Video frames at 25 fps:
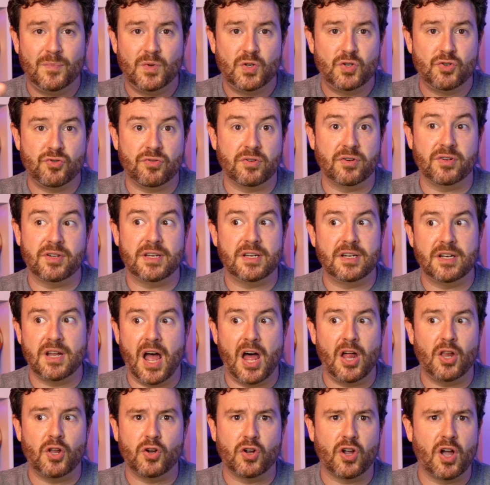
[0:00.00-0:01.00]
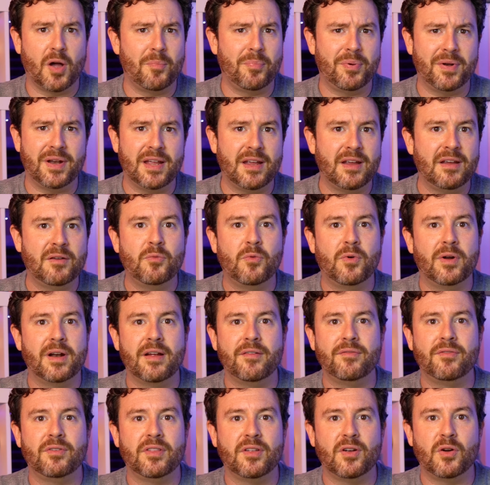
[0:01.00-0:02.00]
trillion-dollar company,
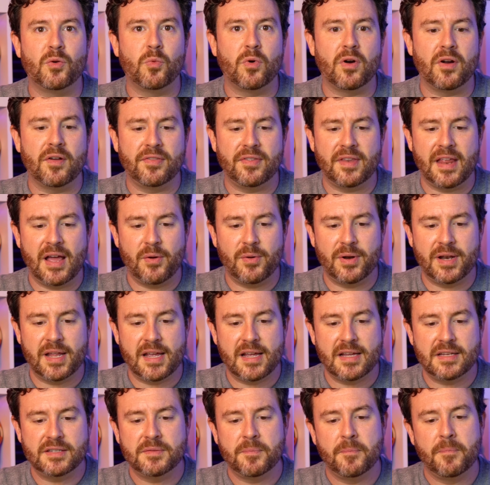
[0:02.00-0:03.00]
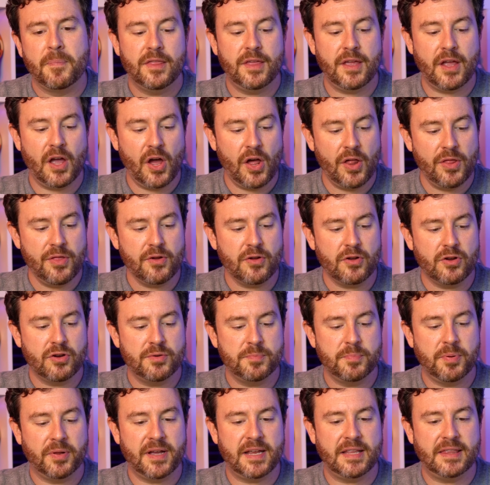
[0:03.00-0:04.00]
whatever they're worth nowadays. The other
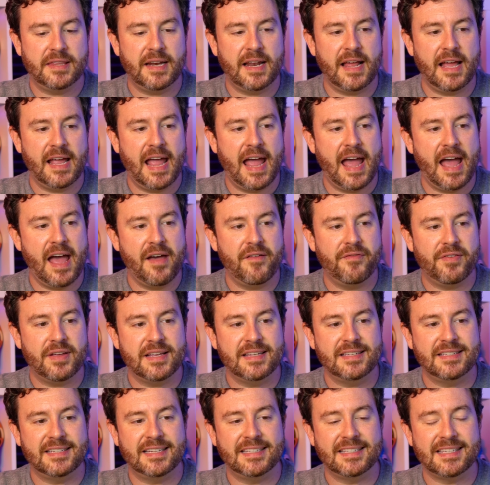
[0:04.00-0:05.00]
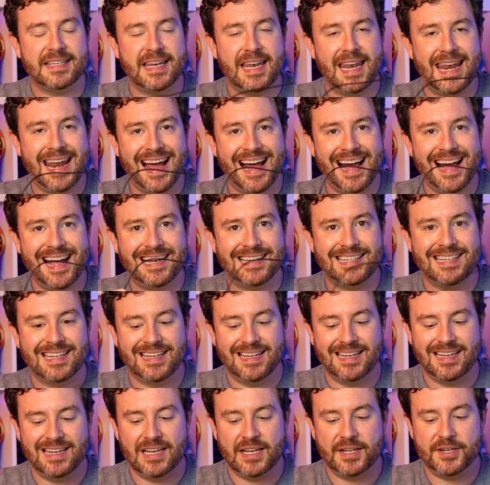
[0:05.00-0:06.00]
complaint that I have is it's not
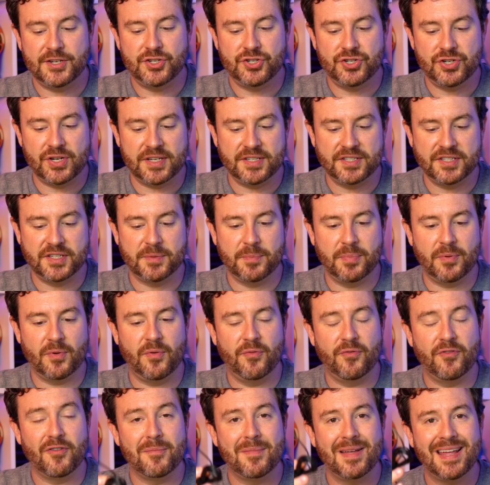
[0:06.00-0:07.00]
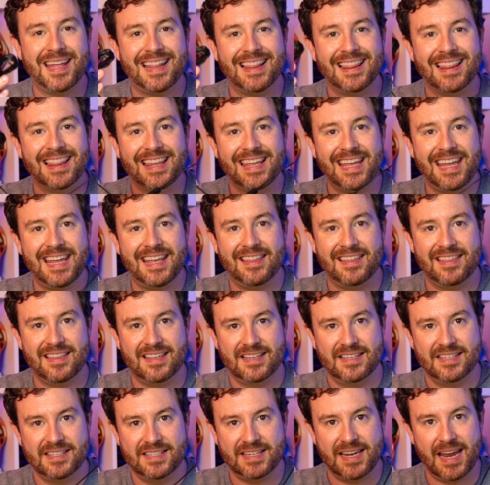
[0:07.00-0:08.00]
adjustable from a length
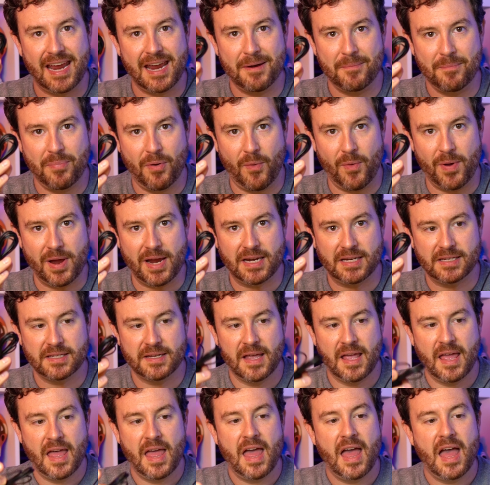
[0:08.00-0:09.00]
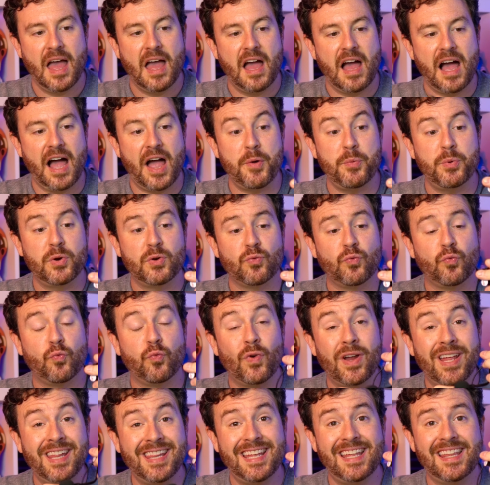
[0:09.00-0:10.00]
standpoint. I would
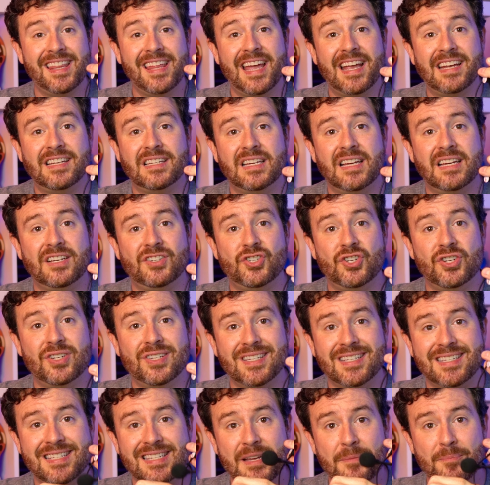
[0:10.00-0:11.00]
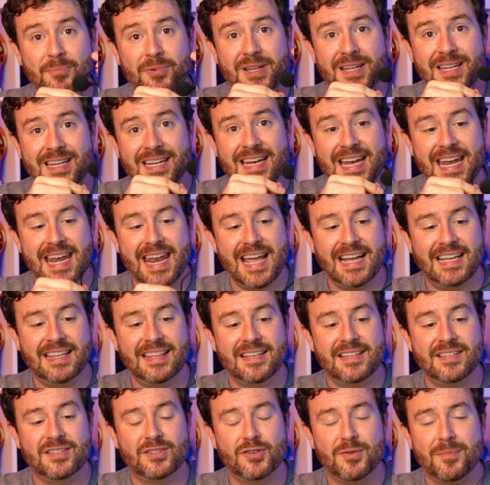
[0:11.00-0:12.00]
really like to just simply connect
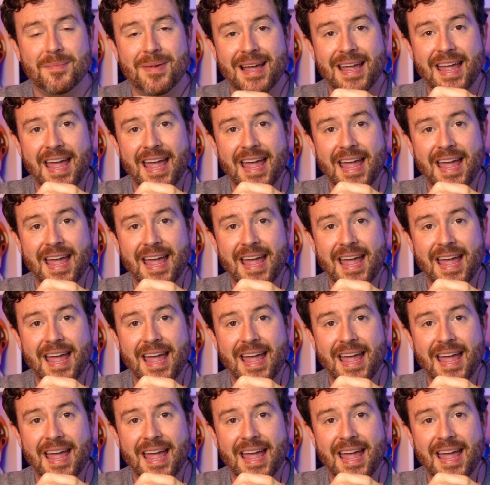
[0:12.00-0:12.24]
this to my